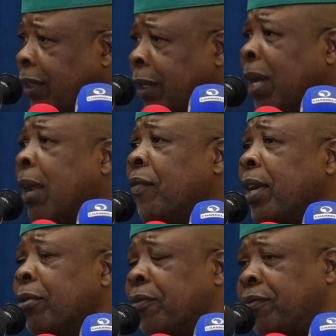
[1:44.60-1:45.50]
But I'm
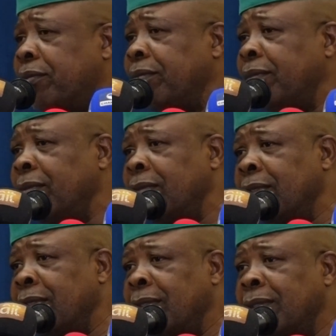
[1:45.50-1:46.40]
very hopeful
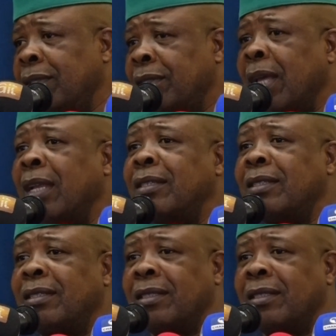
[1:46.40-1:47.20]
that